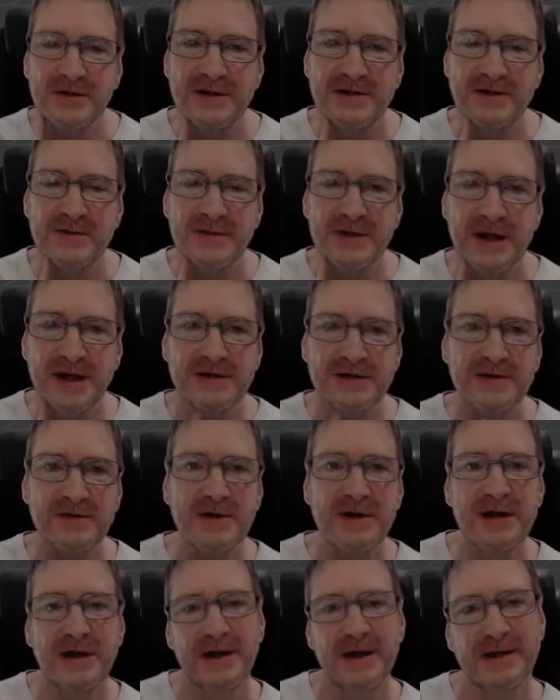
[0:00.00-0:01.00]
doing some
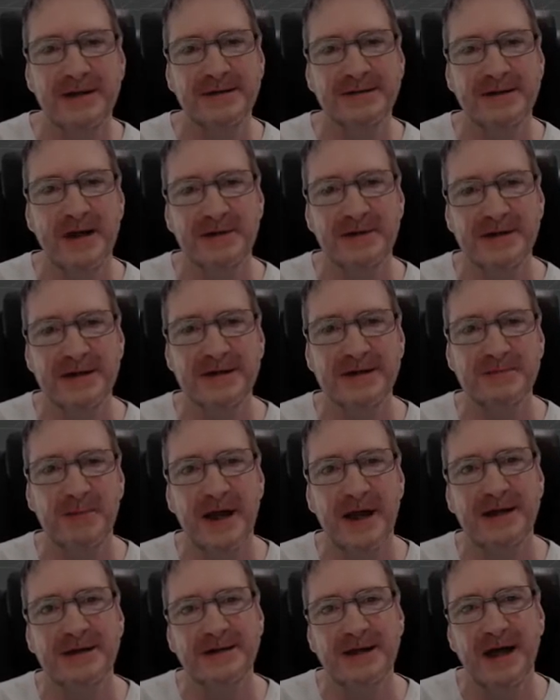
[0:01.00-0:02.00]
texturing in
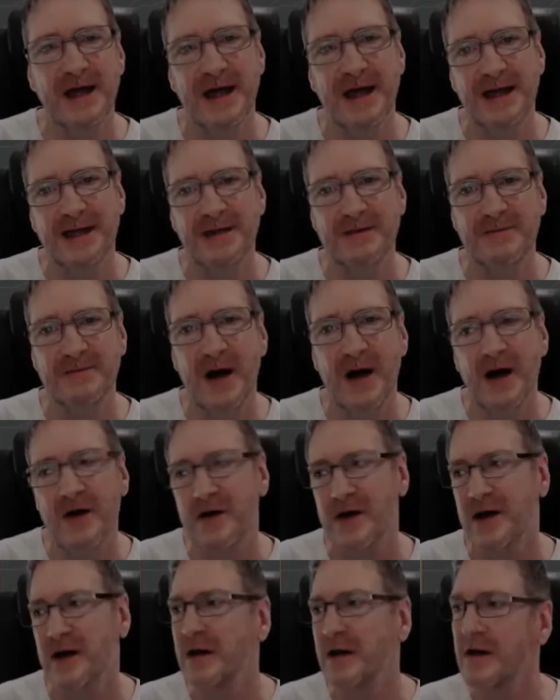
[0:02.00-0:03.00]
Substance Painter and
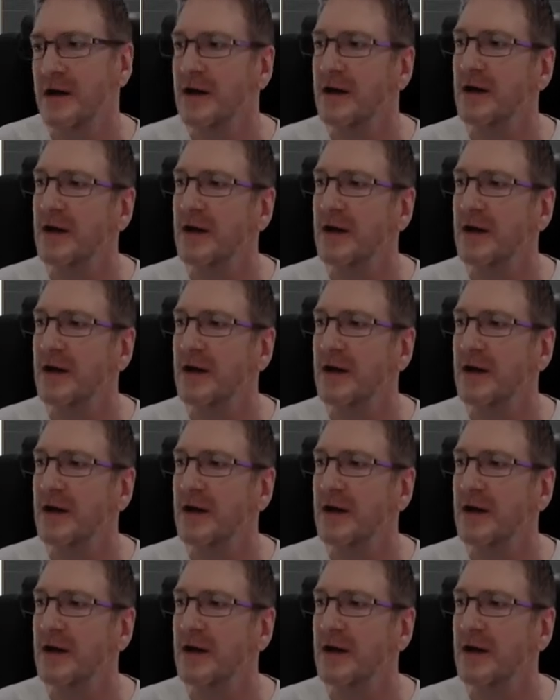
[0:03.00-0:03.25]
Mari.